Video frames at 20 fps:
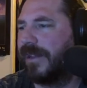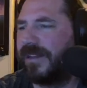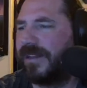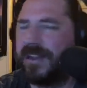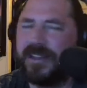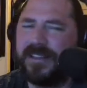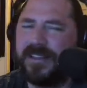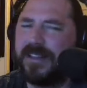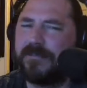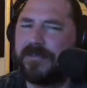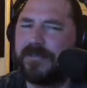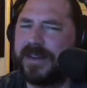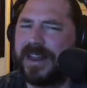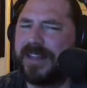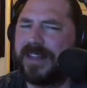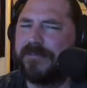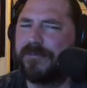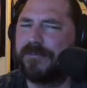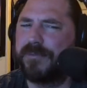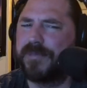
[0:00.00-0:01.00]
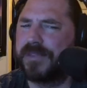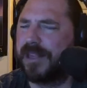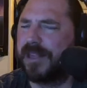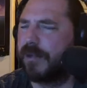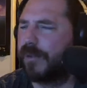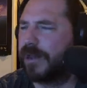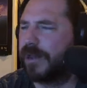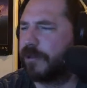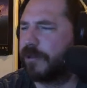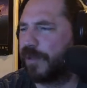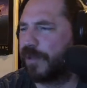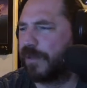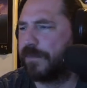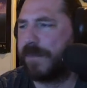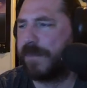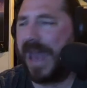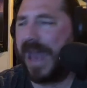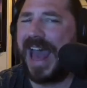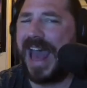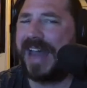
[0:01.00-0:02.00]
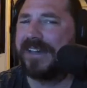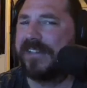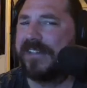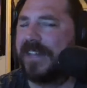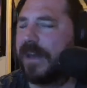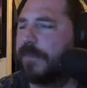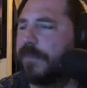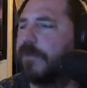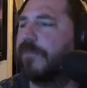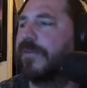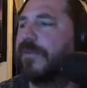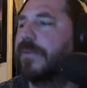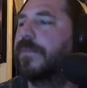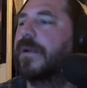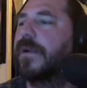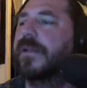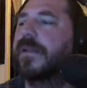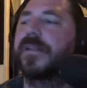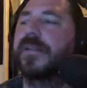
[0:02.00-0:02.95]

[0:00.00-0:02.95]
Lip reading: not that Renee Zellweger was bad in that movie, but